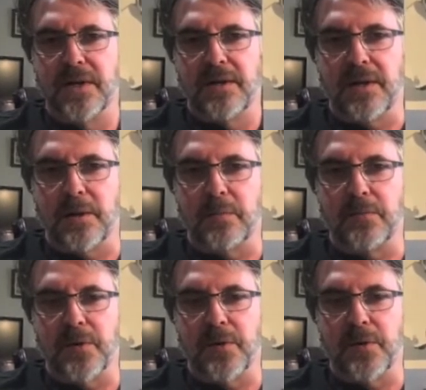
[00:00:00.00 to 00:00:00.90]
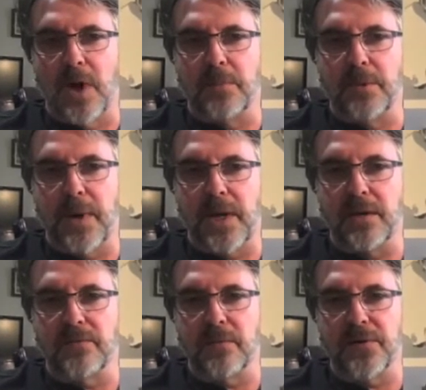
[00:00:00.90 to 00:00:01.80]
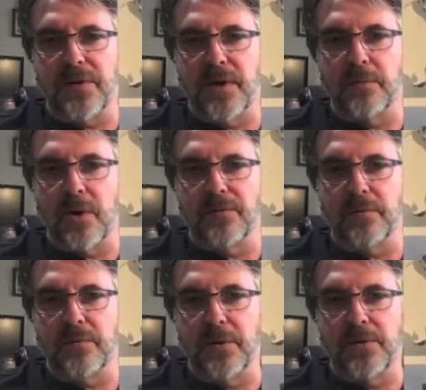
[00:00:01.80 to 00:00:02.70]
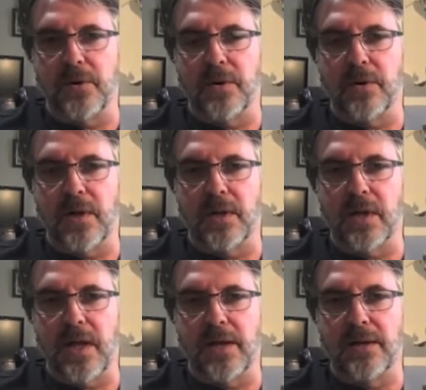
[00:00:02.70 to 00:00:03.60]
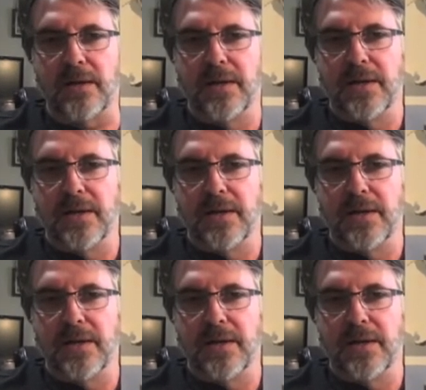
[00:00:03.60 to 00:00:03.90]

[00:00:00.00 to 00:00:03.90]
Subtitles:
So we'll all be painting from the same reference material online.